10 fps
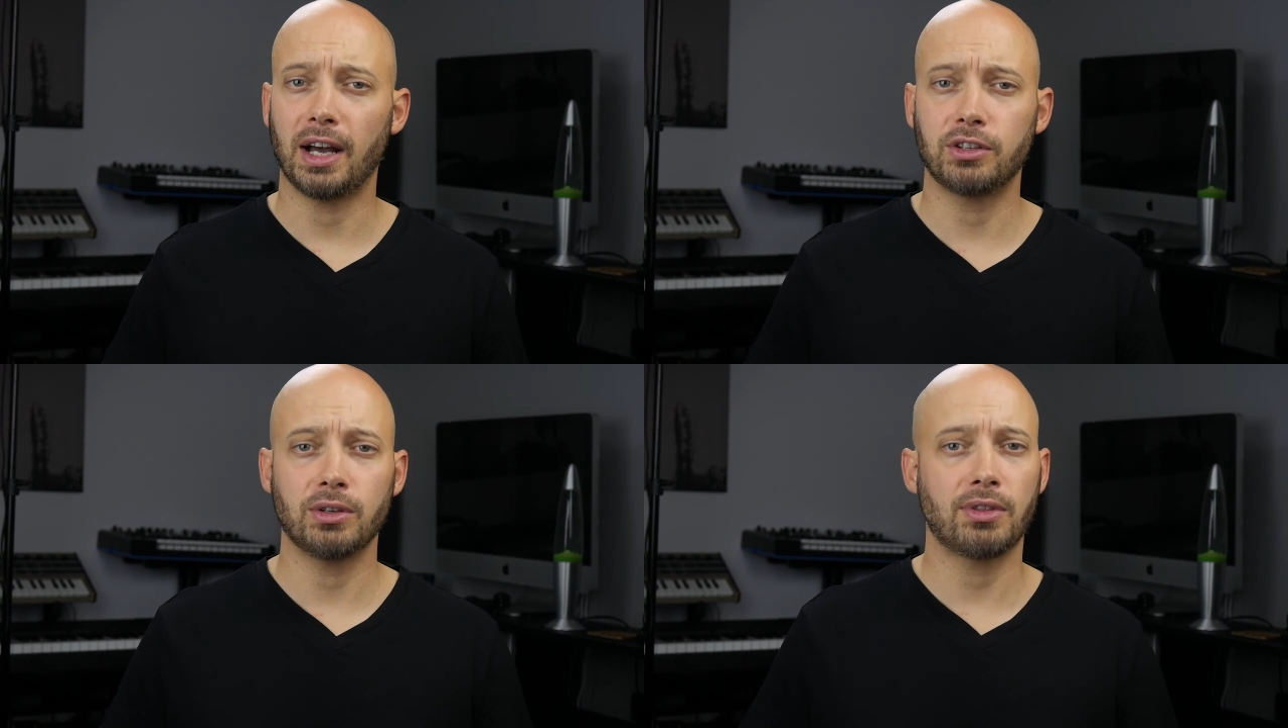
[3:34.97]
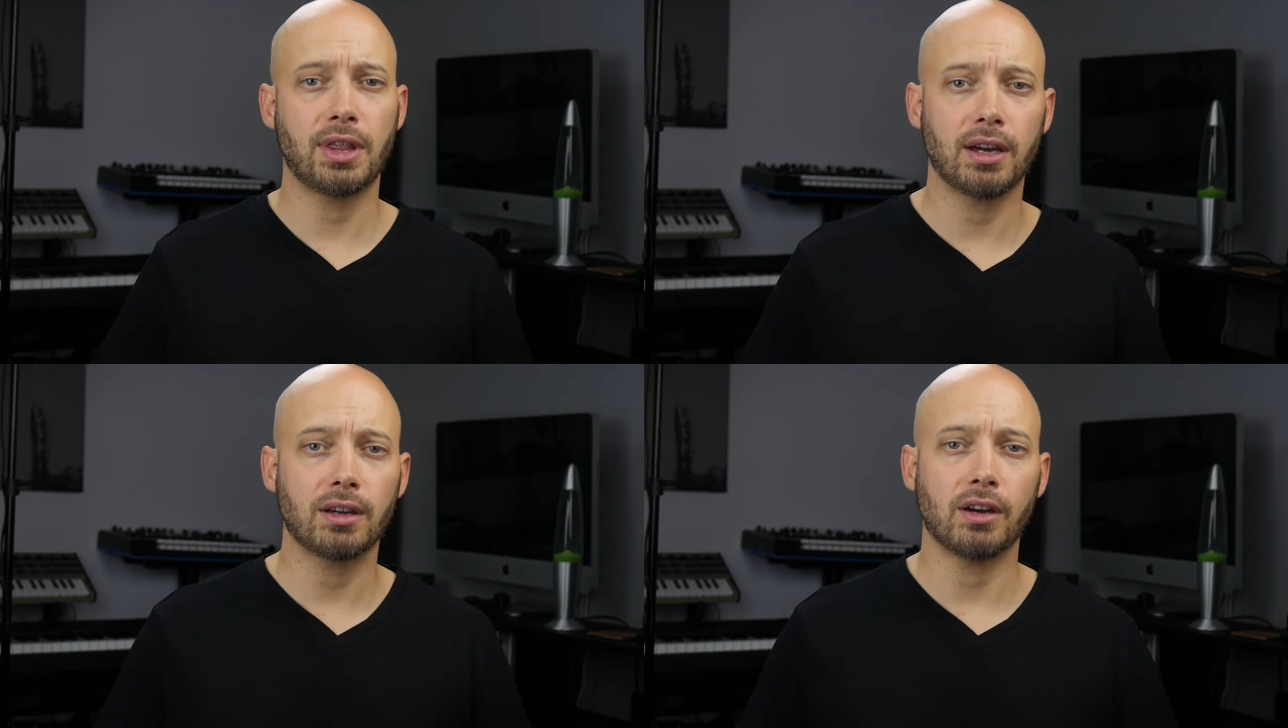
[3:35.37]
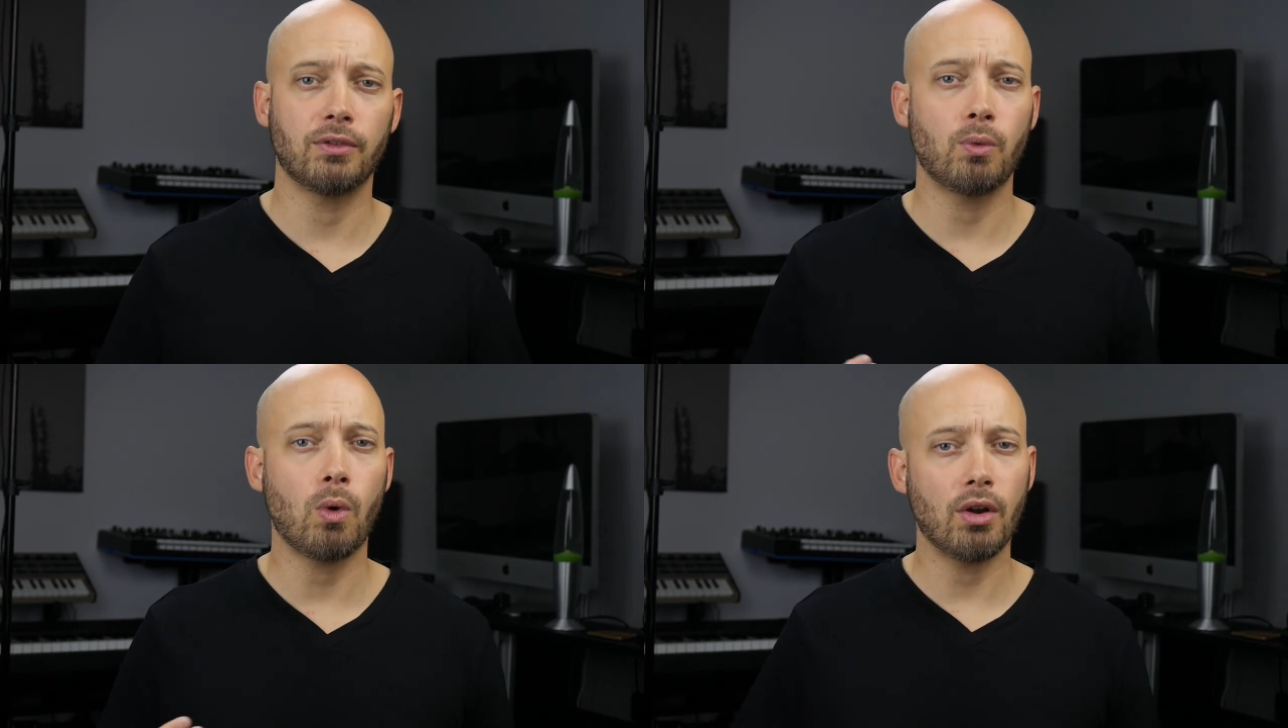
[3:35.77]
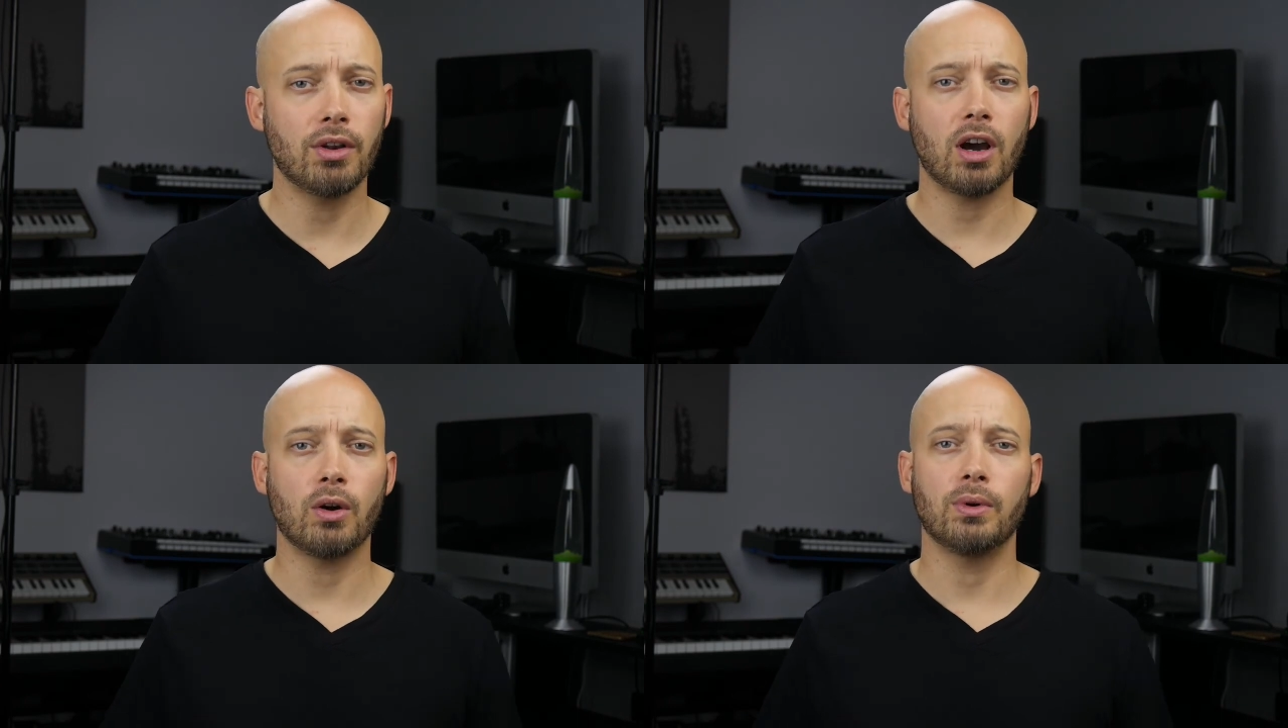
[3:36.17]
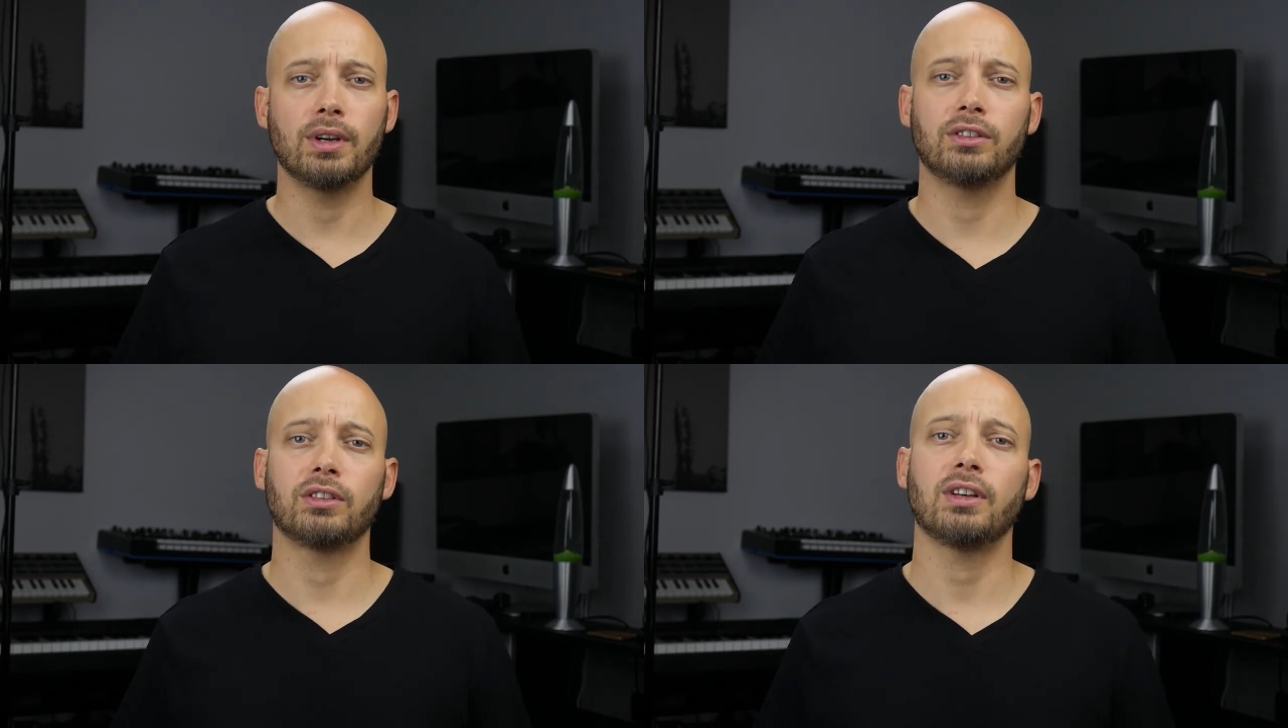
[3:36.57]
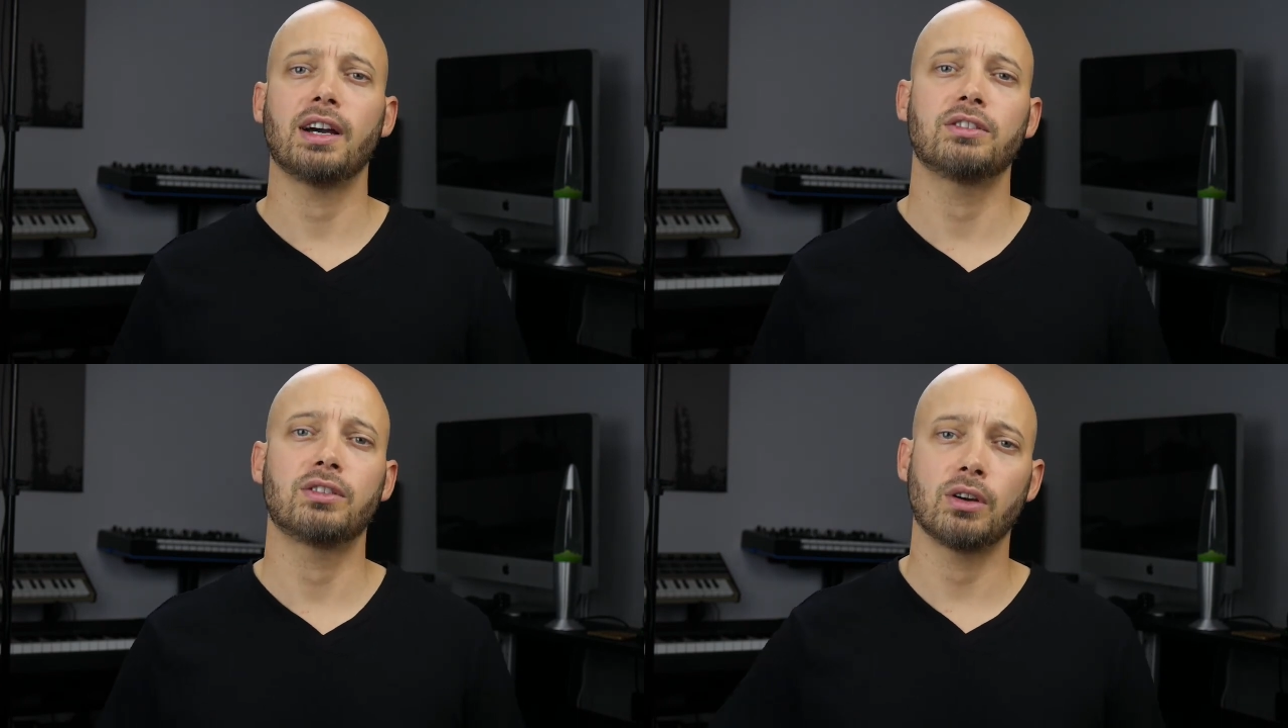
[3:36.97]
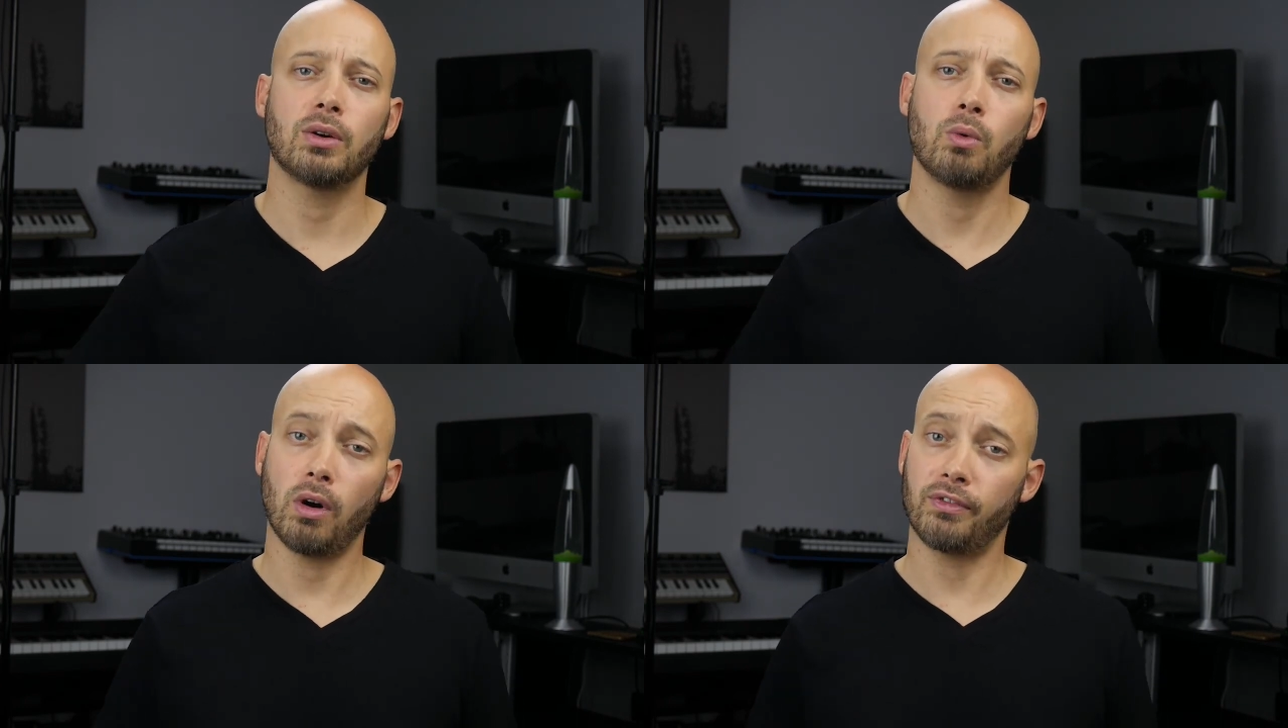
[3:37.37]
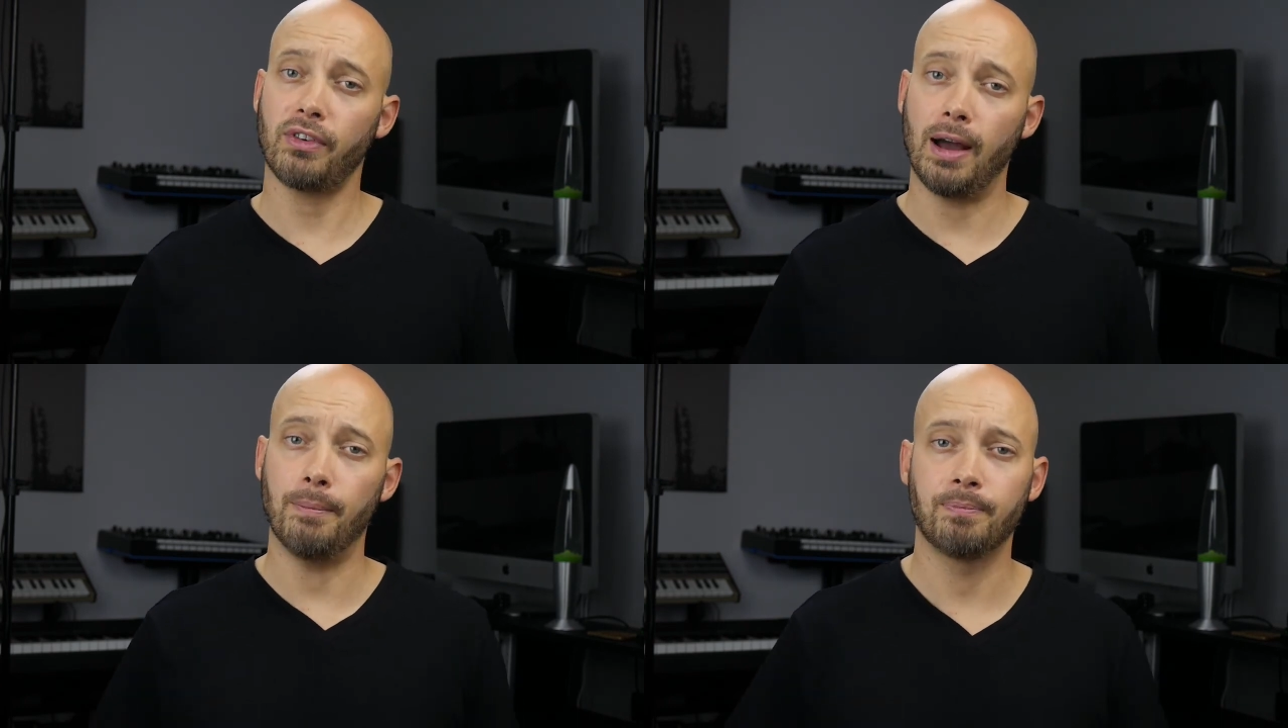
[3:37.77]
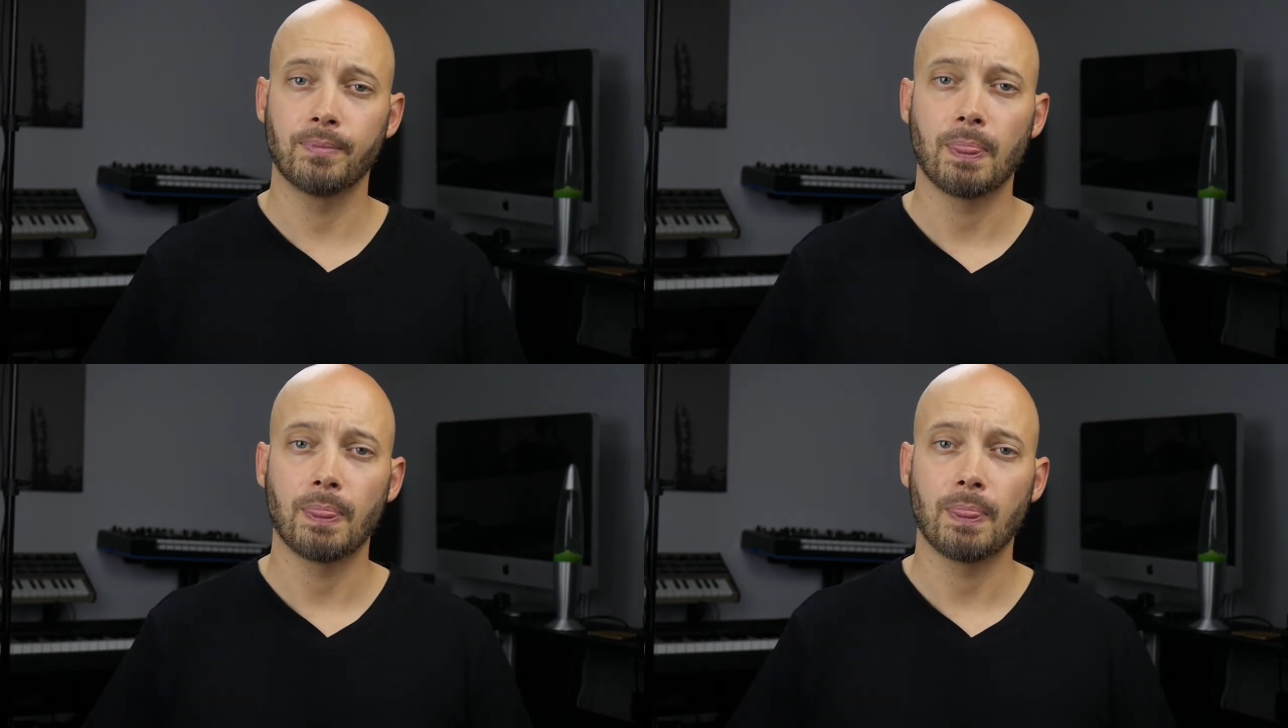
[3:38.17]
as you think of what note is assigned to what fret,